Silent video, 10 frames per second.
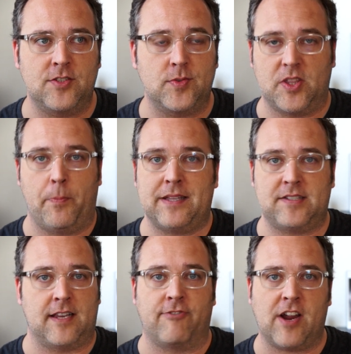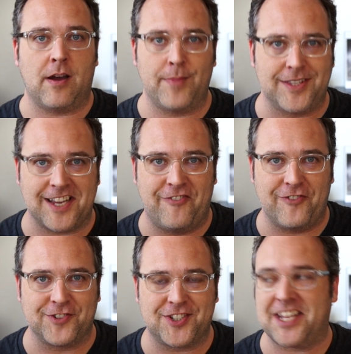This was the best set of comments I've
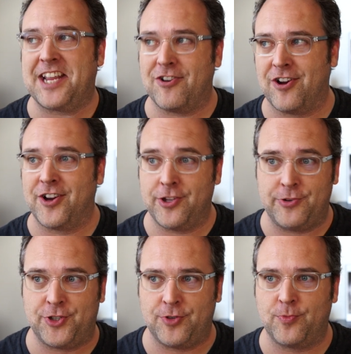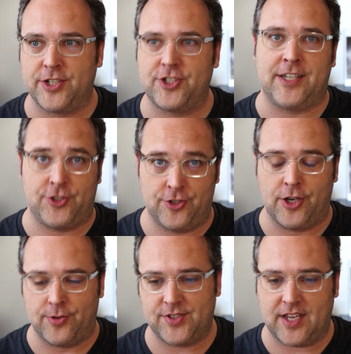ever seen on YouTube, which, as you
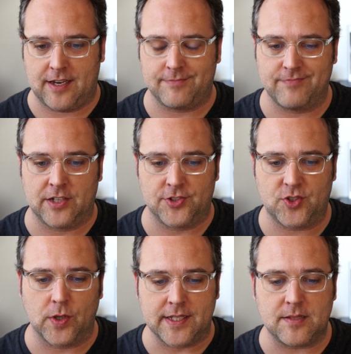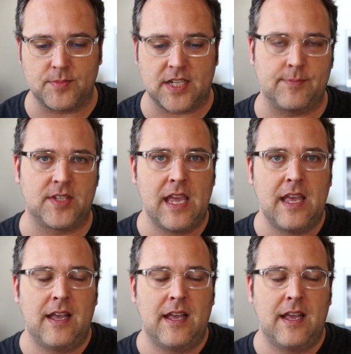know, is kind of a little squirrely sometimes.